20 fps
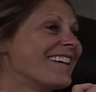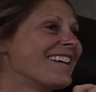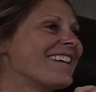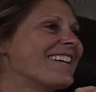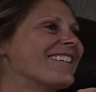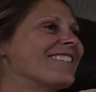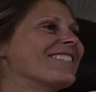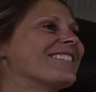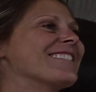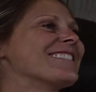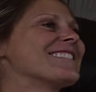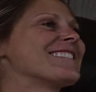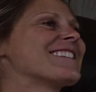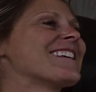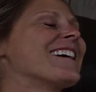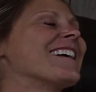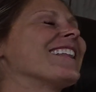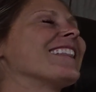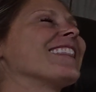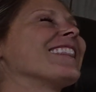It was
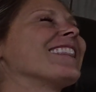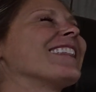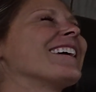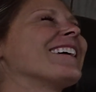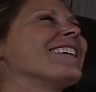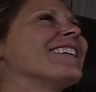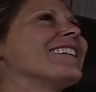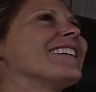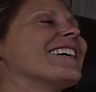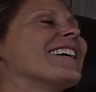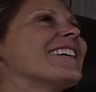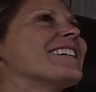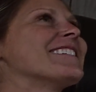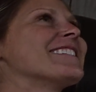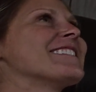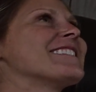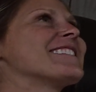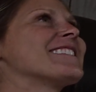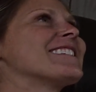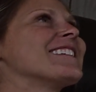
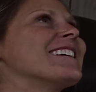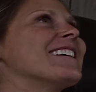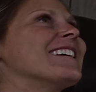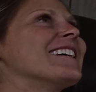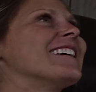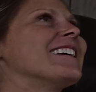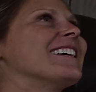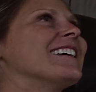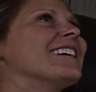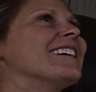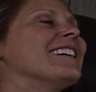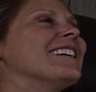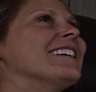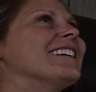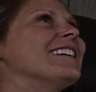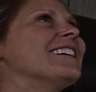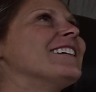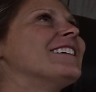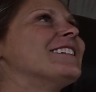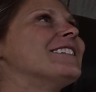hilarious.
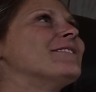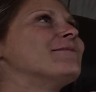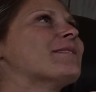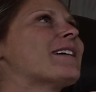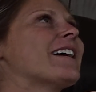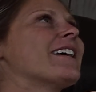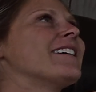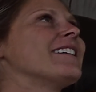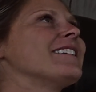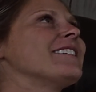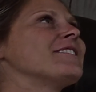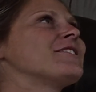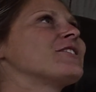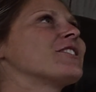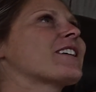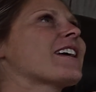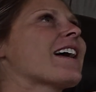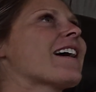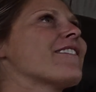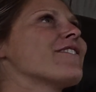It
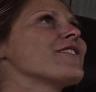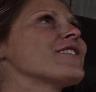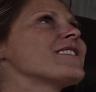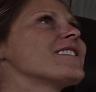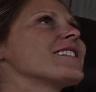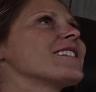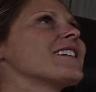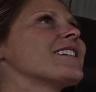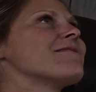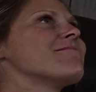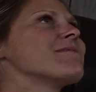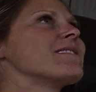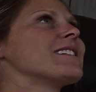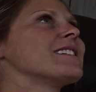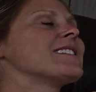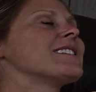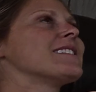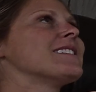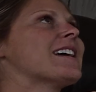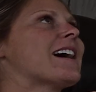took everything in me
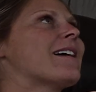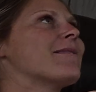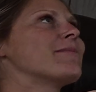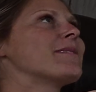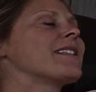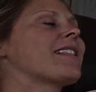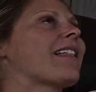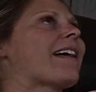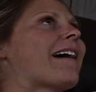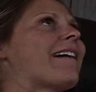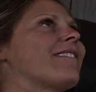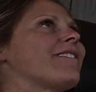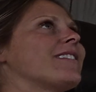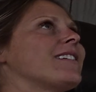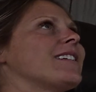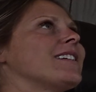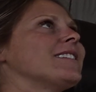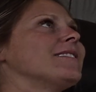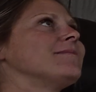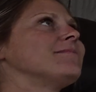to not be
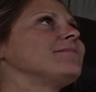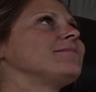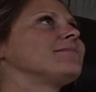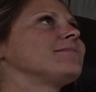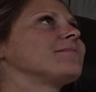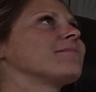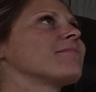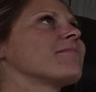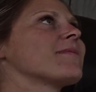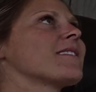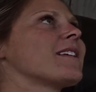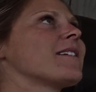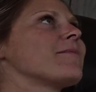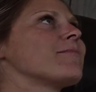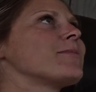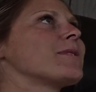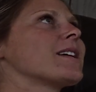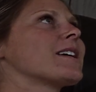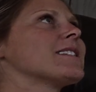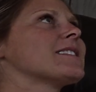laughing
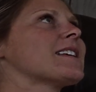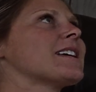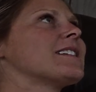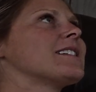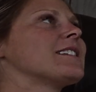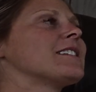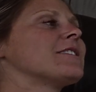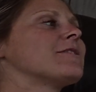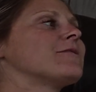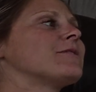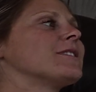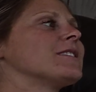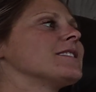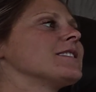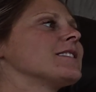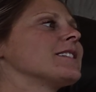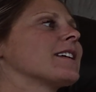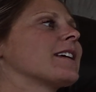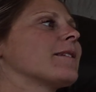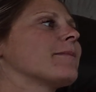because I didn't
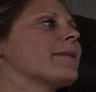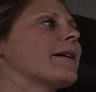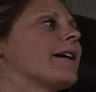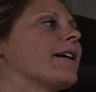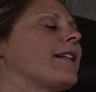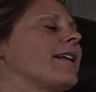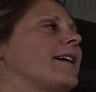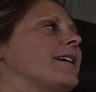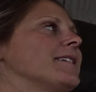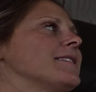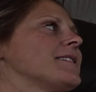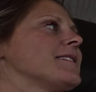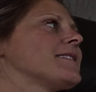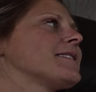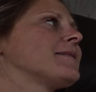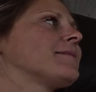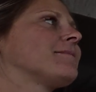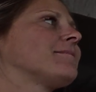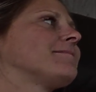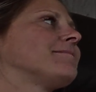want to get
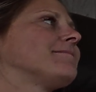paralyzed.